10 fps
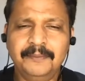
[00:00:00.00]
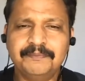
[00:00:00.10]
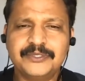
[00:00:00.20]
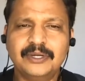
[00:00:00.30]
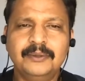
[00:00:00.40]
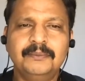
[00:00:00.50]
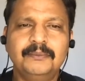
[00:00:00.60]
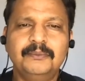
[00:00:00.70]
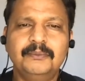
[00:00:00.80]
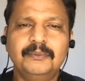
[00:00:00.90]
So
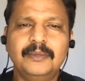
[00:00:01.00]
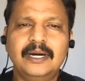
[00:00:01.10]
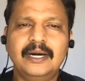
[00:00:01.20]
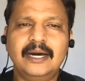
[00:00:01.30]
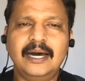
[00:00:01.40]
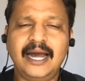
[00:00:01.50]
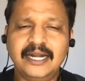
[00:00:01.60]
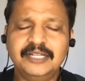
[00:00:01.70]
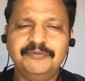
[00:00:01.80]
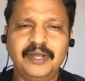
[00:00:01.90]

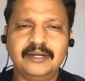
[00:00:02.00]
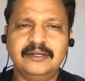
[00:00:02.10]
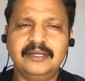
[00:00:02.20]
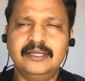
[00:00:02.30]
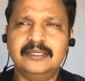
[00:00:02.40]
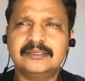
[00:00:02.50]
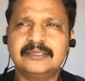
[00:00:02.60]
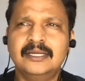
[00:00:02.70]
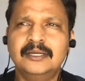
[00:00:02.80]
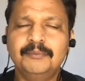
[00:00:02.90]
Artifactories,
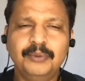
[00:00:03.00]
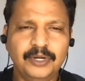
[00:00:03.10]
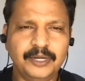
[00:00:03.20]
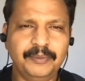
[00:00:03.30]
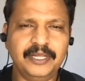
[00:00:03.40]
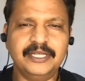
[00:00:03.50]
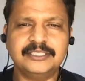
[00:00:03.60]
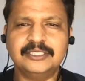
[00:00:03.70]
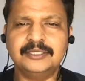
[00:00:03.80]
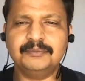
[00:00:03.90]
pull
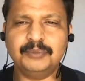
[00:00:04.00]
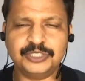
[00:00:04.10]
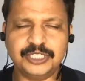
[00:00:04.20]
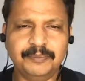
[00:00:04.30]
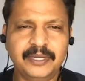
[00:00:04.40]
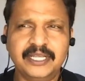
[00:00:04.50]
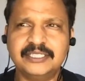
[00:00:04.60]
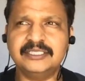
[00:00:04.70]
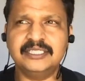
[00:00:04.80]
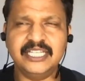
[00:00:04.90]
replication, push
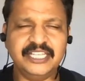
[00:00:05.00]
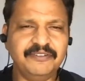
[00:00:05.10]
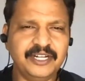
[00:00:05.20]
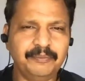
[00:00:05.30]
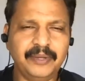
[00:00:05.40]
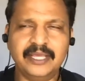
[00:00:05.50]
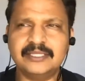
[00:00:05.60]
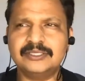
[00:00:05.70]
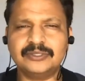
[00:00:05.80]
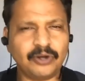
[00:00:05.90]
replication,
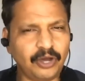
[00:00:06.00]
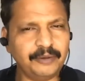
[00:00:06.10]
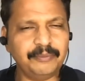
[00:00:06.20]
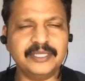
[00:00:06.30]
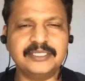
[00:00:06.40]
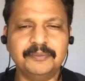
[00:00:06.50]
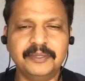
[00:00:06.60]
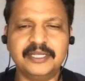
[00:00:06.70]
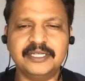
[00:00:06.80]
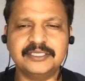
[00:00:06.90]
event-based, cron-based
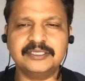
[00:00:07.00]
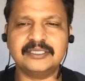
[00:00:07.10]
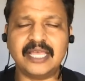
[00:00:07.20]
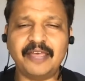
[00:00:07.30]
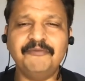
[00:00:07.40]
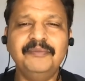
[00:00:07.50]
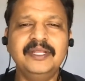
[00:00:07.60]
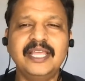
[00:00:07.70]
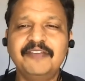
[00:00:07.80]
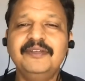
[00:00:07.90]
replications have
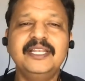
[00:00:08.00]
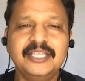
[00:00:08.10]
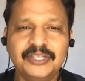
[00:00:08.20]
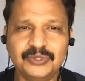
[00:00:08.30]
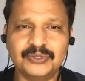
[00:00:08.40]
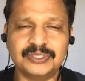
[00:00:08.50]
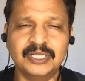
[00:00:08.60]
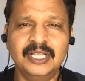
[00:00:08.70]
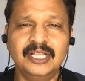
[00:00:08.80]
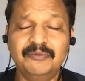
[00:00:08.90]
been heavily used
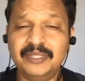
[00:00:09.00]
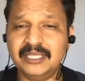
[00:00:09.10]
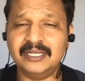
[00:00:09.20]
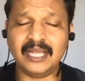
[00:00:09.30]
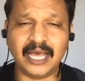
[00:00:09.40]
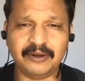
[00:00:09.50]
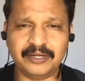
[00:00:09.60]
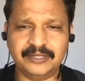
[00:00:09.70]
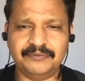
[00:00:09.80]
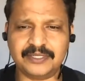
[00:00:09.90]
within
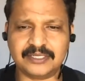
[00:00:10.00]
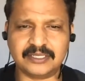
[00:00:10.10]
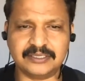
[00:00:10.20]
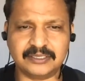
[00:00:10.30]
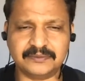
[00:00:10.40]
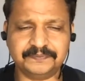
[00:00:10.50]
our infrastructure.